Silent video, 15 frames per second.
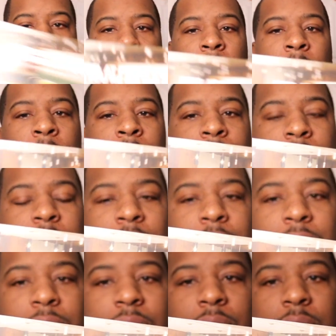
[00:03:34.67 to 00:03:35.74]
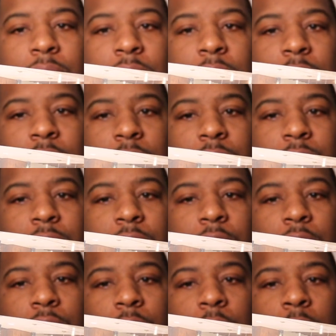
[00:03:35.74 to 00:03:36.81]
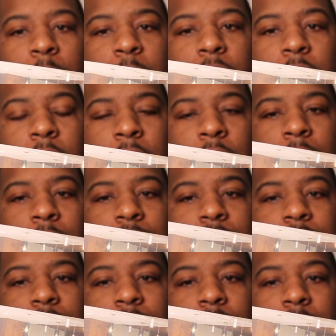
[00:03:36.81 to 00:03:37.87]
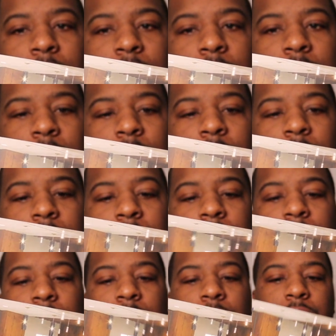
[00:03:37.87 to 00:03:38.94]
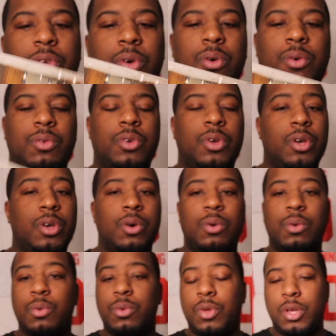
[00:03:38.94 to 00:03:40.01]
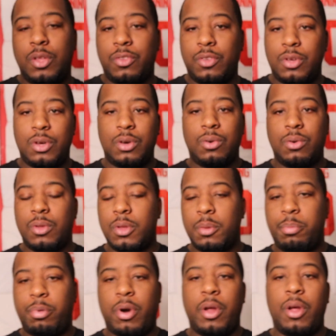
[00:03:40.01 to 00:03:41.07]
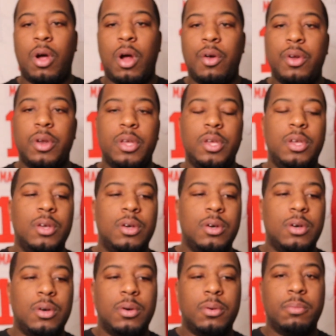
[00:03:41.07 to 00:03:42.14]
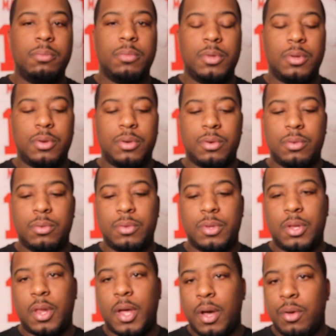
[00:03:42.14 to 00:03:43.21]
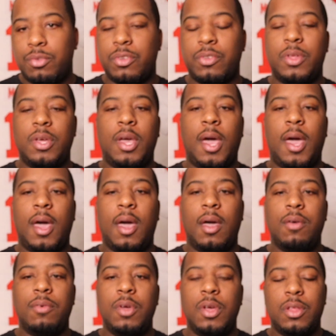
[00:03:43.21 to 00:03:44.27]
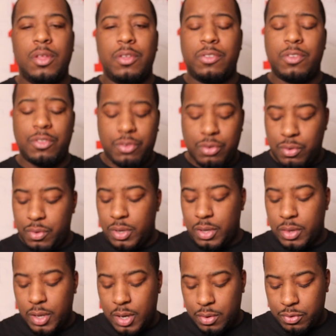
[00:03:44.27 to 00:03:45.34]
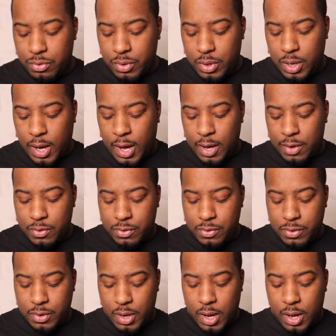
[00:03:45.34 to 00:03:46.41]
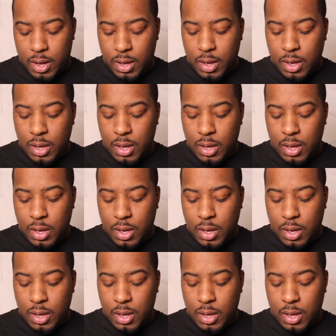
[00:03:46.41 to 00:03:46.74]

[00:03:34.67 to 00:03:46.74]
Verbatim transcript: access to their global lounge you know so you could go into all the priority um, you know the lounges they have the centurion lounge you get access to that